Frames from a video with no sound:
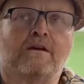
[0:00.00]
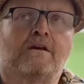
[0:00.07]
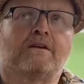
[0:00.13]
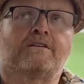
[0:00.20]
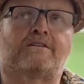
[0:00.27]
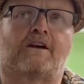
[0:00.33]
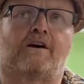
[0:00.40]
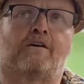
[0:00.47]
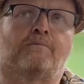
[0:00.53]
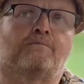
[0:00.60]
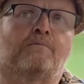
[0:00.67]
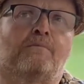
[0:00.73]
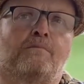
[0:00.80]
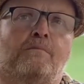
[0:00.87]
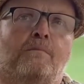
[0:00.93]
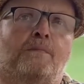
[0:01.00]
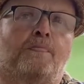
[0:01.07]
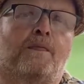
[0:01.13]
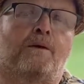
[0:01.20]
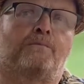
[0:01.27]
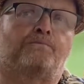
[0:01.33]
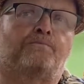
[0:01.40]
So
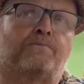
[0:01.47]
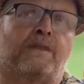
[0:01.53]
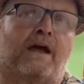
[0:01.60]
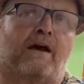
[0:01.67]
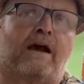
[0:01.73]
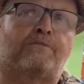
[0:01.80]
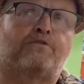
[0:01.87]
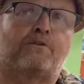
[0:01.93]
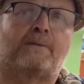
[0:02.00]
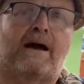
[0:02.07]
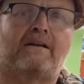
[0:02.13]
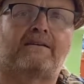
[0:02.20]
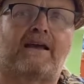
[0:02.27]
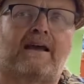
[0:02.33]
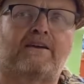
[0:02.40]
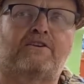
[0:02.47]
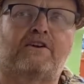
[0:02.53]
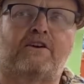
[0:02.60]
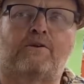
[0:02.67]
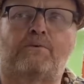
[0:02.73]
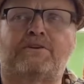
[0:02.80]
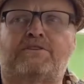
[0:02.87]
now after about day
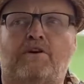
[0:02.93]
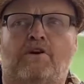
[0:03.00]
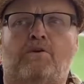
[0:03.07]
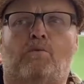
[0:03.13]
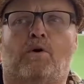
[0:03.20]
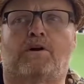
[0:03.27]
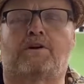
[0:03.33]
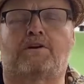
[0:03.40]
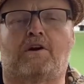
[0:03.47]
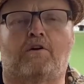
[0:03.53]
two, we started wondering,